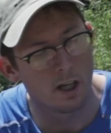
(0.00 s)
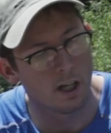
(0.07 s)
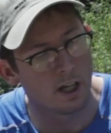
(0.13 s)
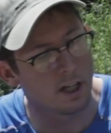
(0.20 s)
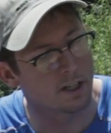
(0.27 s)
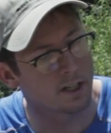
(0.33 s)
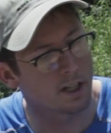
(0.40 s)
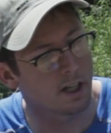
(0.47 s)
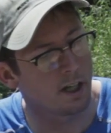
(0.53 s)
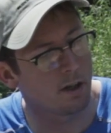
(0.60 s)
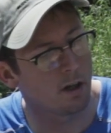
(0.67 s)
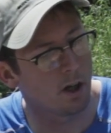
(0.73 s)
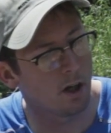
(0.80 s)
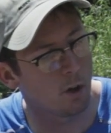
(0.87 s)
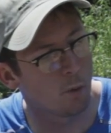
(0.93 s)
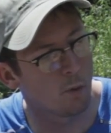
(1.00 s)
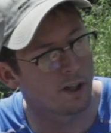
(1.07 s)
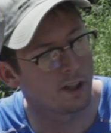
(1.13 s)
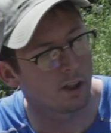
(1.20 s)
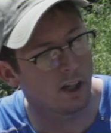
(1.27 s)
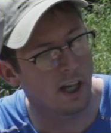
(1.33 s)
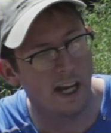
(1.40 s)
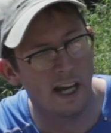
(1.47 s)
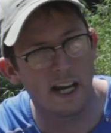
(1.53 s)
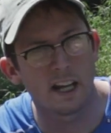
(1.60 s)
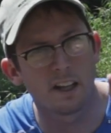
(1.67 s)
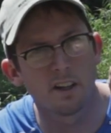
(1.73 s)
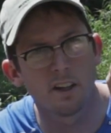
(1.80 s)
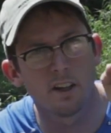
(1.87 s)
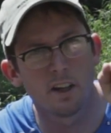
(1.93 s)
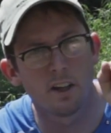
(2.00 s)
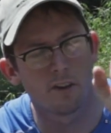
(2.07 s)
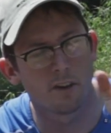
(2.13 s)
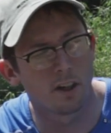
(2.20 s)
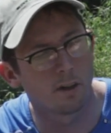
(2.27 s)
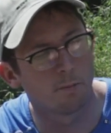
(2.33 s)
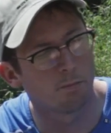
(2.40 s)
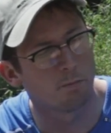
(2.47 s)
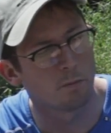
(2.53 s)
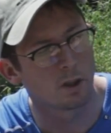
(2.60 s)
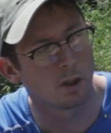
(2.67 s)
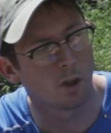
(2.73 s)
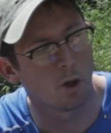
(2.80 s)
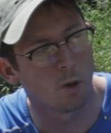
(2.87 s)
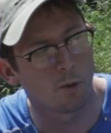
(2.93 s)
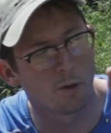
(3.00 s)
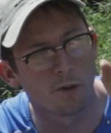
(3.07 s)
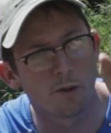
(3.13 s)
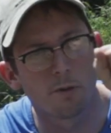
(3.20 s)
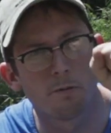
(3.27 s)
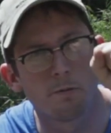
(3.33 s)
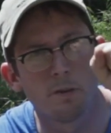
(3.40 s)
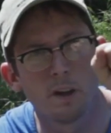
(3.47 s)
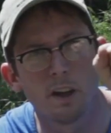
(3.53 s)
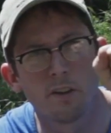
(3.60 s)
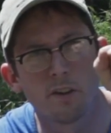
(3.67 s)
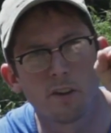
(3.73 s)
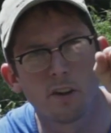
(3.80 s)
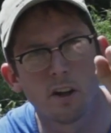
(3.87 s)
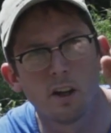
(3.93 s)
is that when your hand is in a closed fist,